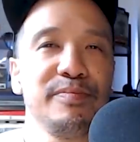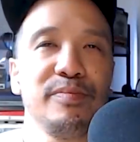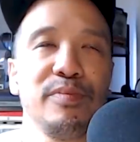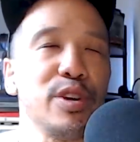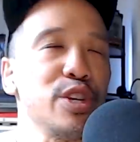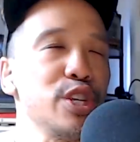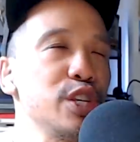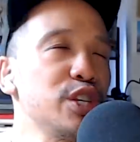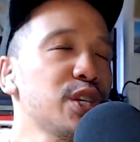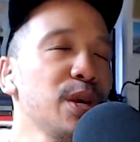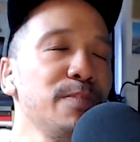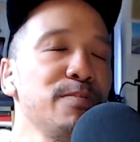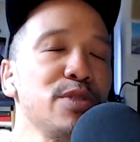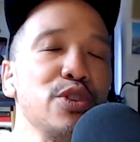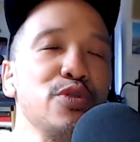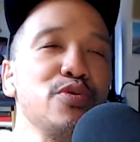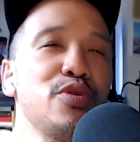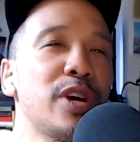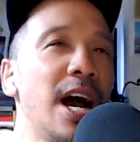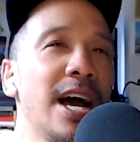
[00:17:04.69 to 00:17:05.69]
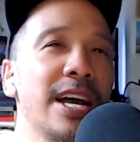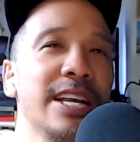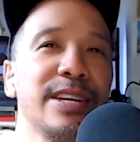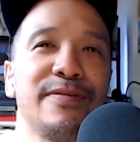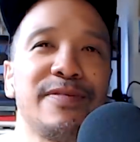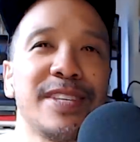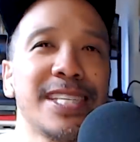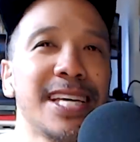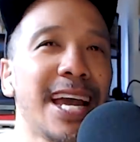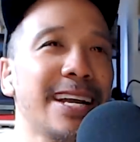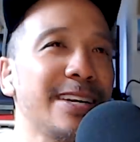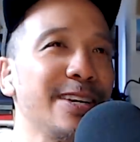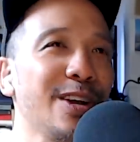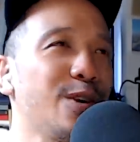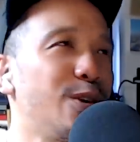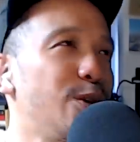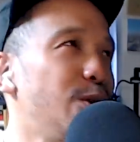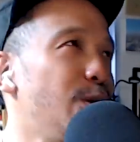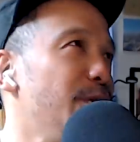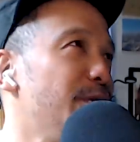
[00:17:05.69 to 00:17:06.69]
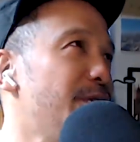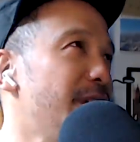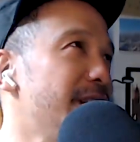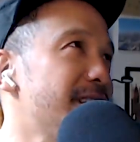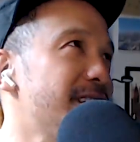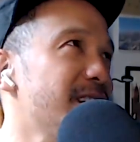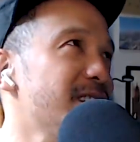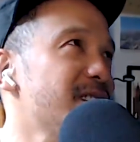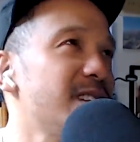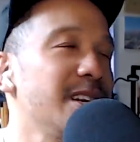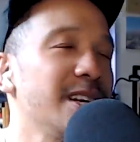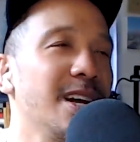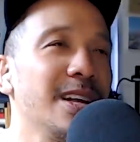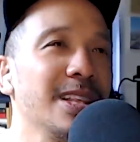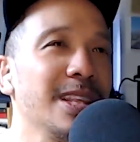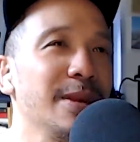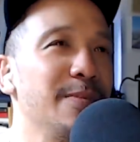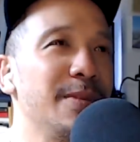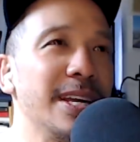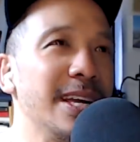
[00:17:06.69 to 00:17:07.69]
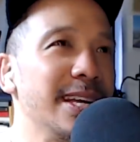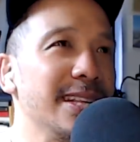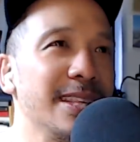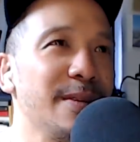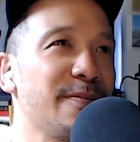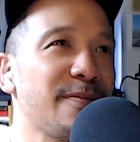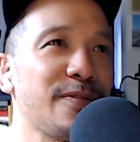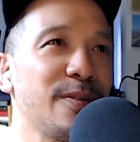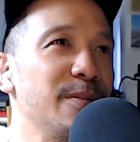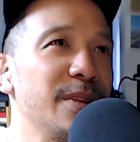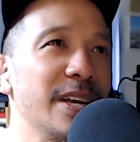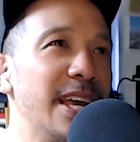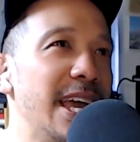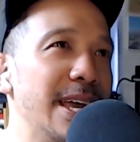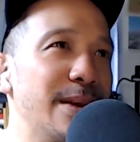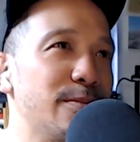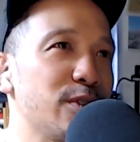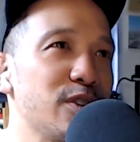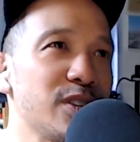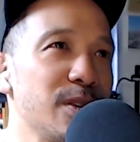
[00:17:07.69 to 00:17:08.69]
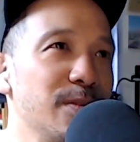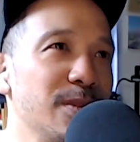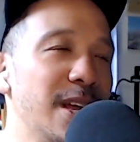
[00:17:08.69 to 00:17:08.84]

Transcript: some new kind of technical that doesn't eliminate them from the game or something.